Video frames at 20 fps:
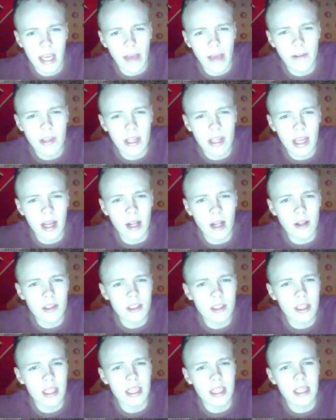Everything
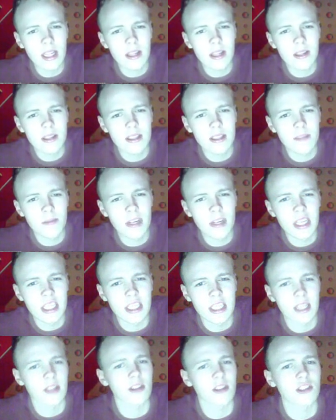else that he did, pretty
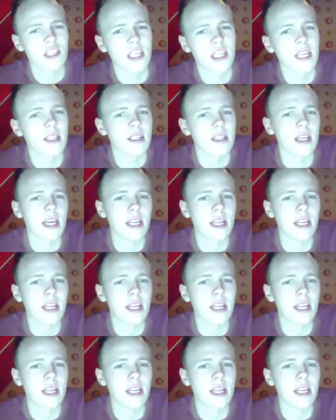standard shit.